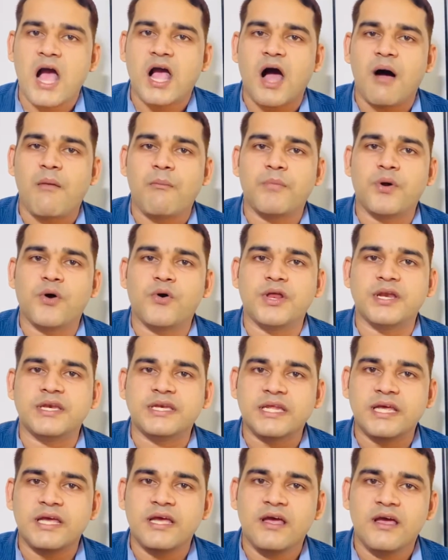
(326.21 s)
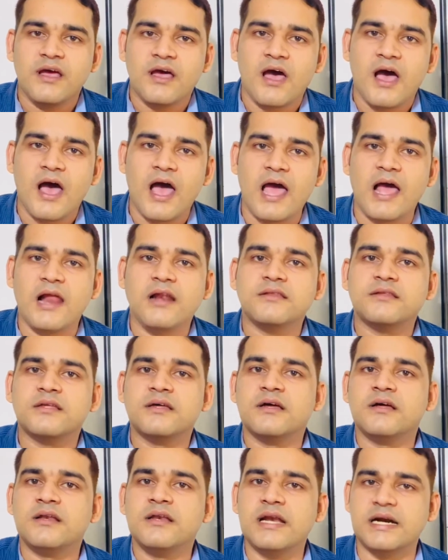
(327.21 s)
community health
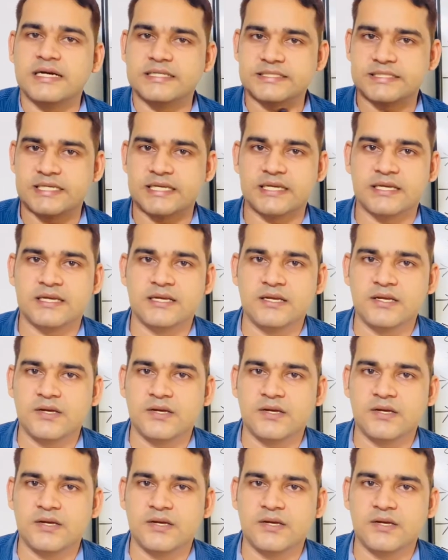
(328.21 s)
nursing.